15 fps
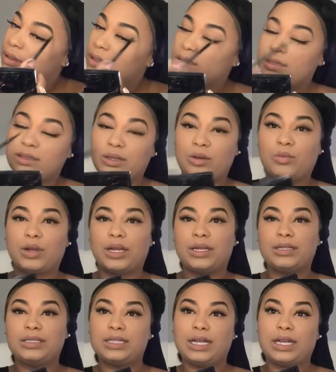It's so bright,
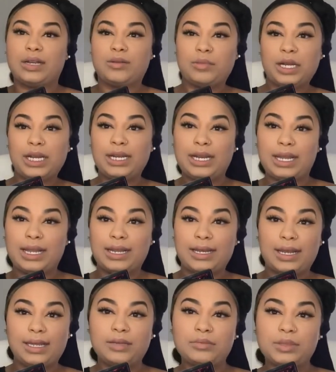shine bright like a
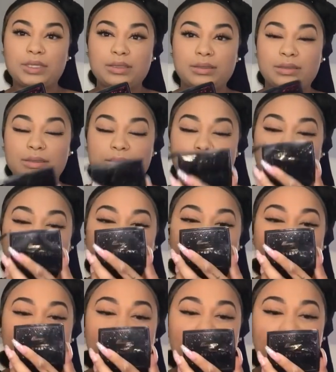diamond.
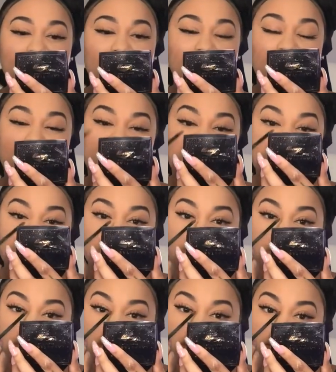I don't know if you guys know
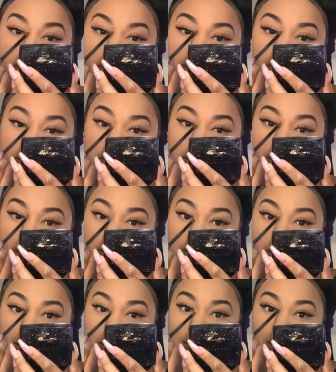that song.
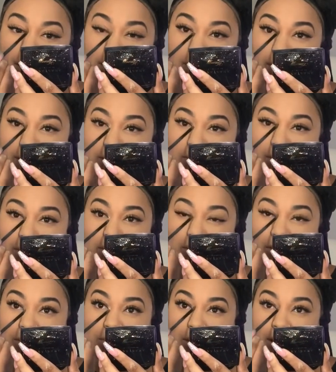We're gonna do
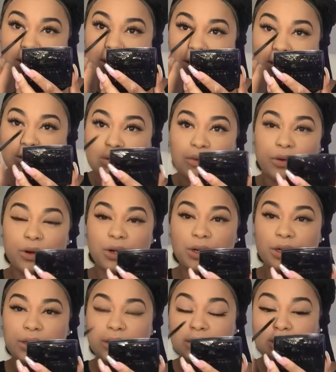it right in the inner
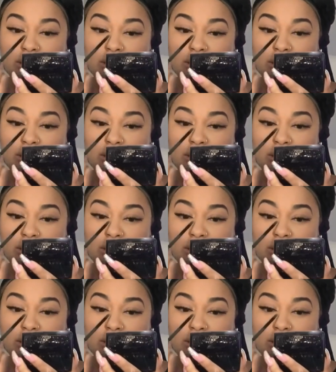corner.